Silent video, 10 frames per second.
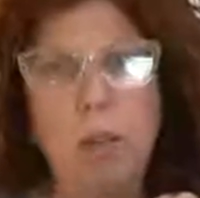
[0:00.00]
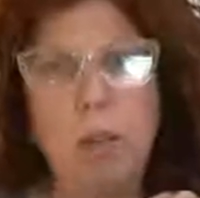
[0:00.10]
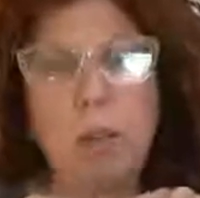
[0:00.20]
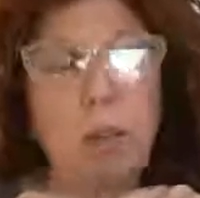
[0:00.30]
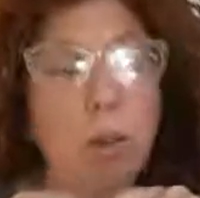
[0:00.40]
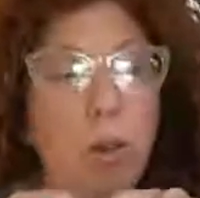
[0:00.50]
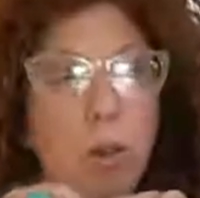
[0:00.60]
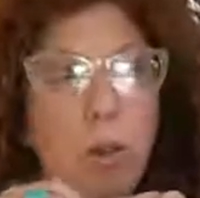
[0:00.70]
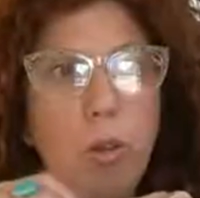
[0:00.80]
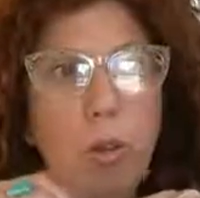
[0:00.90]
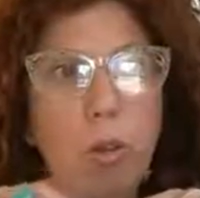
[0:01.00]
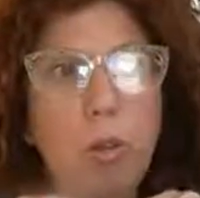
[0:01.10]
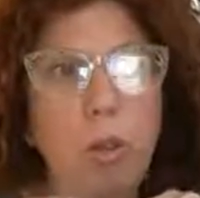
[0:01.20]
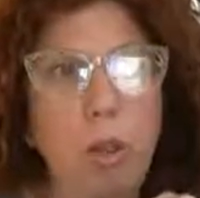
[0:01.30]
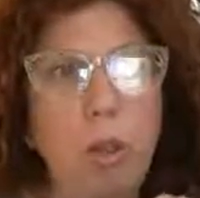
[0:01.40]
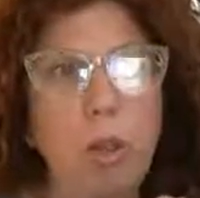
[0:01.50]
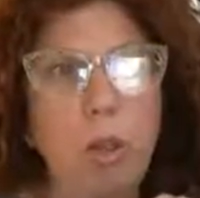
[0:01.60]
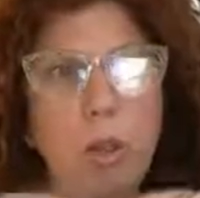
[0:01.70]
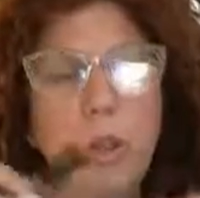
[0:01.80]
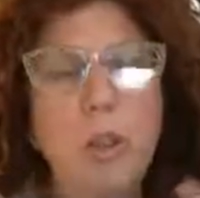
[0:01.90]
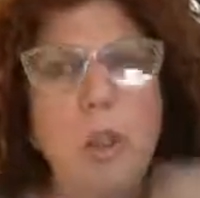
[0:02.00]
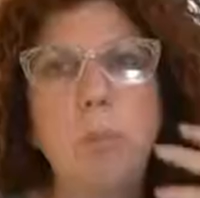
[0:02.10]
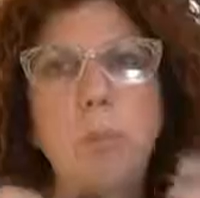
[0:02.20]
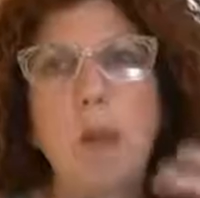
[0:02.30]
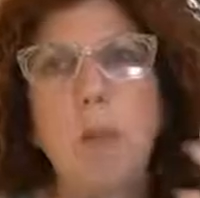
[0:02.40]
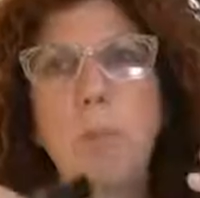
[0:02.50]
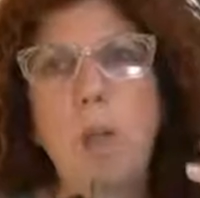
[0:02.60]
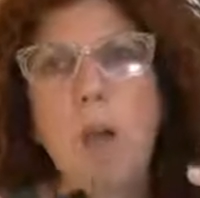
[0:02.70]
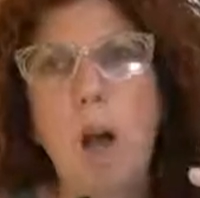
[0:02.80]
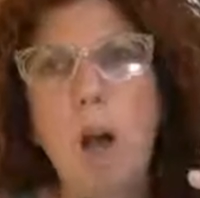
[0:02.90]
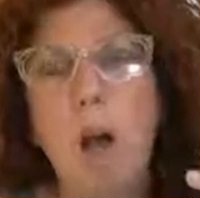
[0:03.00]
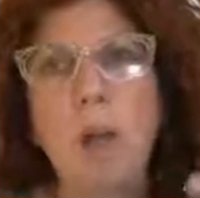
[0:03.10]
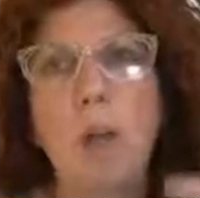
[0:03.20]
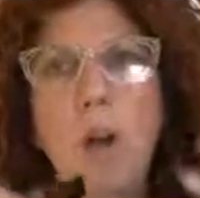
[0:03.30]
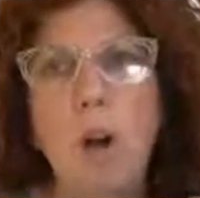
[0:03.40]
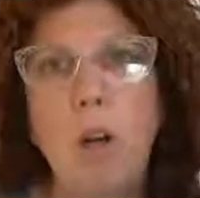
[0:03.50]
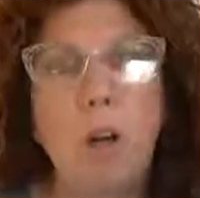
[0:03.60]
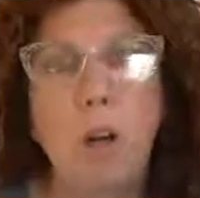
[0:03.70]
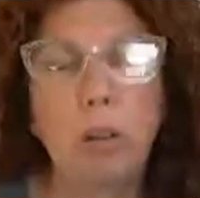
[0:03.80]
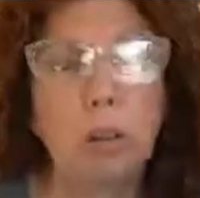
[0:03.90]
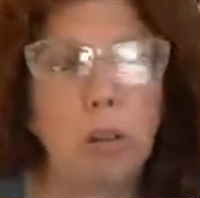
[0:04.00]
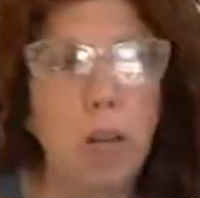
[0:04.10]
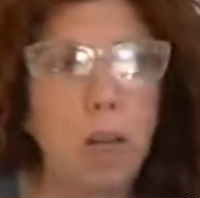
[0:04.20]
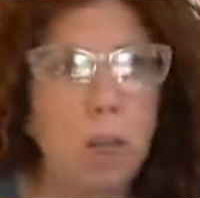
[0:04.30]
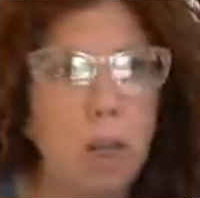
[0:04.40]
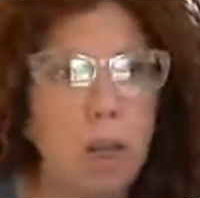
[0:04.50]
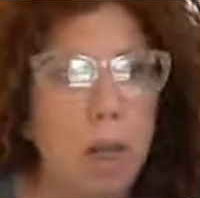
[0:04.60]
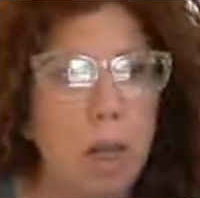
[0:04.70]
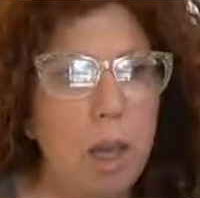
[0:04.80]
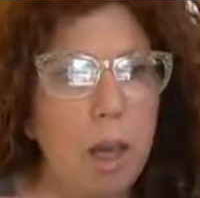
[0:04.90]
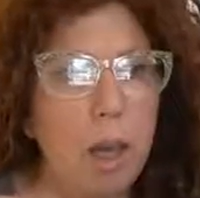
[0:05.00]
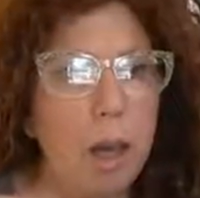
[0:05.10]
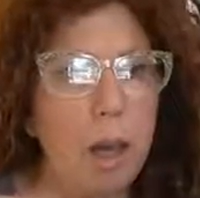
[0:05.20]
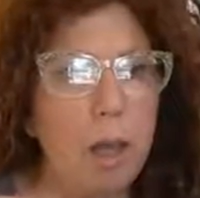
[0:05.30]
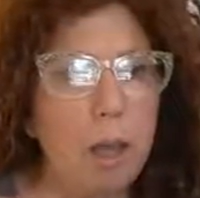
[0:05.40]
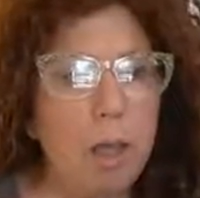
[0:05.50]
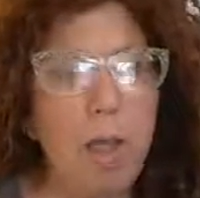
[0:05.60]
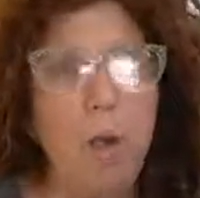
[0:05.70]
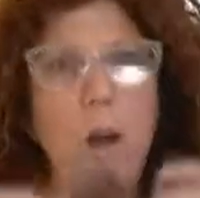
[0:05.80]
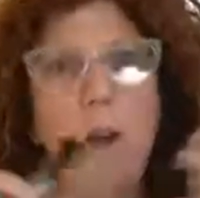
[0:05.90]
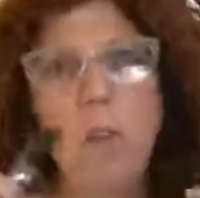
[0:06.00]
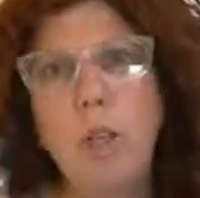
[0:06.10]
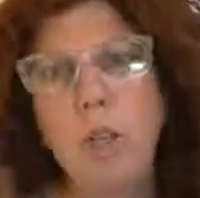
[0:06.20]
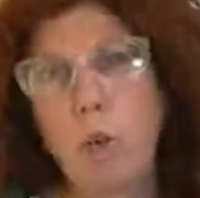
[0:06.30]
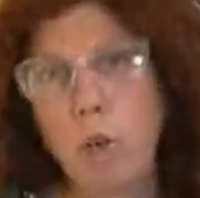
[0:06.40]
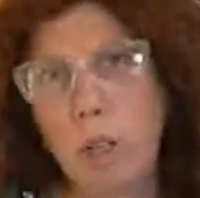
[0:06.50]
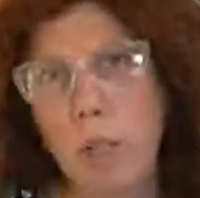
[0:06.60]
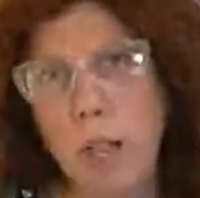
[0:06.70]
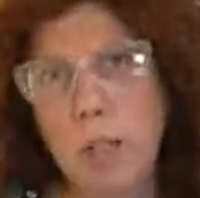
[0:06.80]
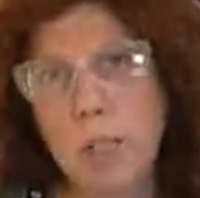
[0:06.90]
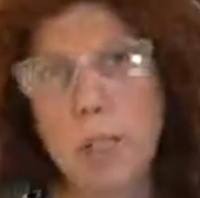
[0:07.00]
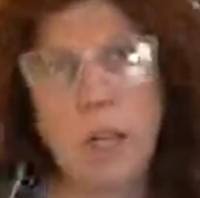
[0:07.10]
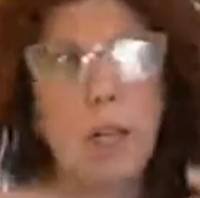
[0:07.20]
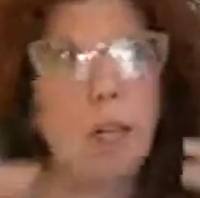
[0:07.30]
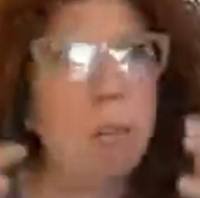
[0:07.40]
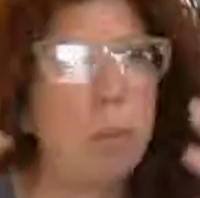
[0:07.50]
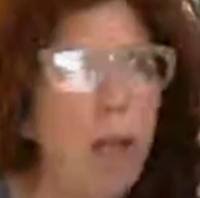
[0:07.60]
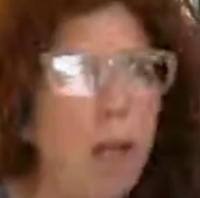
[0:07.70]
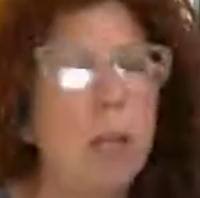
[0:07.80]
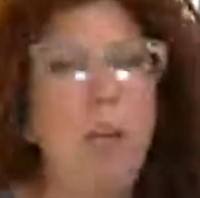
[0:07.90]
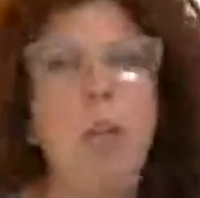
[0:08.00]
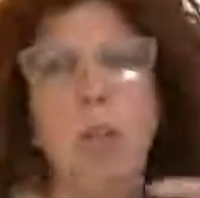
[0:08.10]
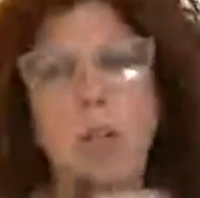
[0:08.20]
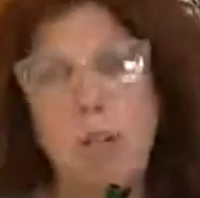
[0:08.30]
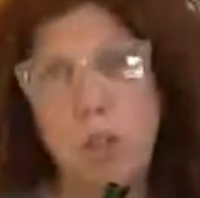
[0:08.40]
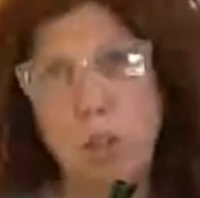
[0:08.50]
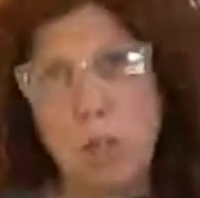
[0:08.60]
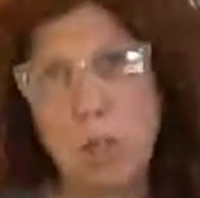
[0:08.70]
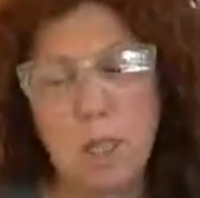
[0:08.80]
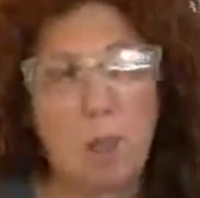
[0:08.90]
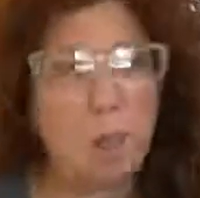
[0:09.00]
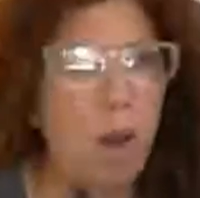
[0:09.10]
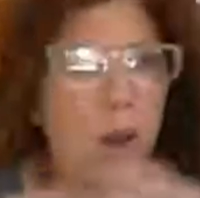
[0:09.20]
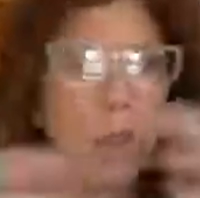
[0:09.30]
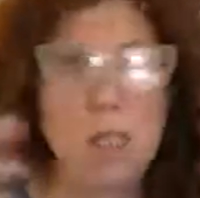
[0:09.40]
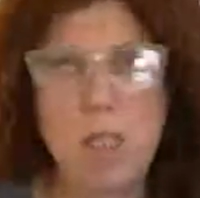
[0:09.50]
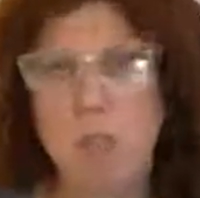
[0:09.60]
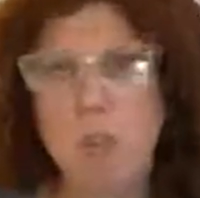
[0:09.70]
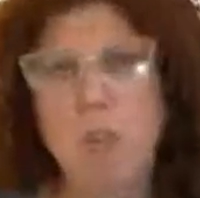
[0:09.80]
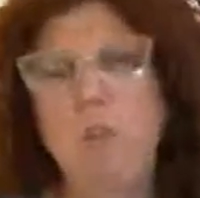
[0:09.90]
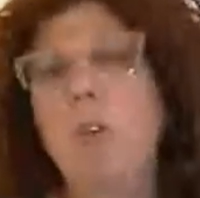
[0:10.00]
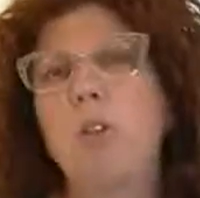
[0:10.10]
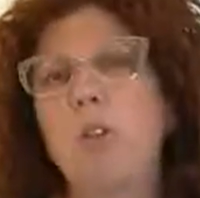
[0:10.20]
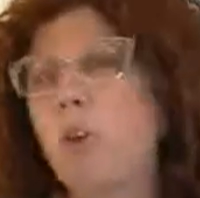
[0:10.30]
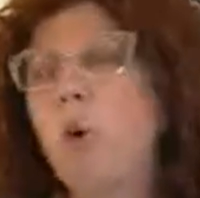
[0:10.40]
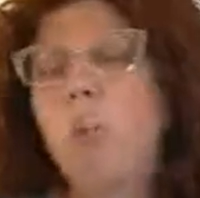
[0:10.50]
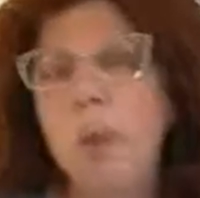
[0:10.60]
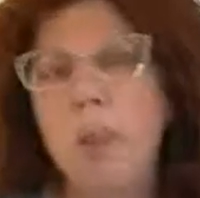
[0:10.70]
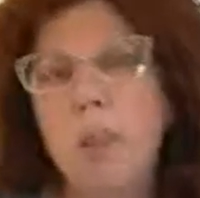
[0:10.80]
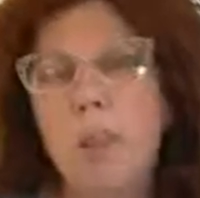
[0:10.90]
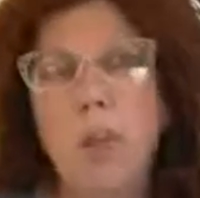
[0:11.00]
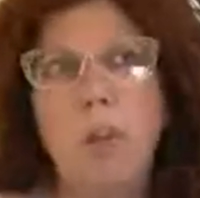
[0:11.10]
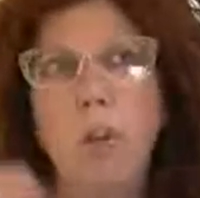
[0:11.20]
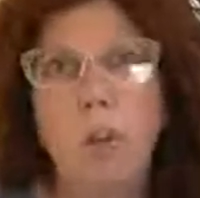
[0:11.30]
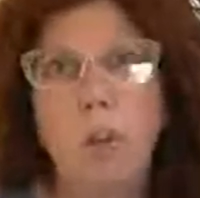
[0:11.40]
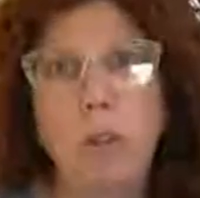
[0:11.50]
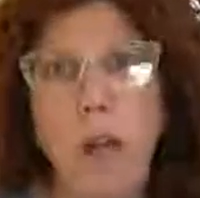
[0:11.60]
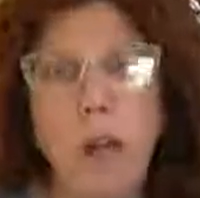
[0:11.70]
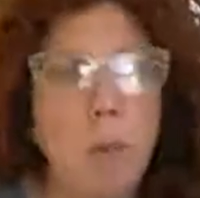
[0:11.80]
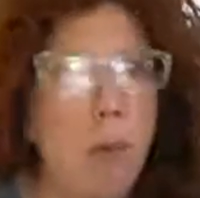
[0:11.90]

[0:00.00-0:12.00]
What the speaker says: salon owners, and the question keeps coming on and on and all the time. How to get organized. I am lacking organization skill. I find myself doing so many things all the time.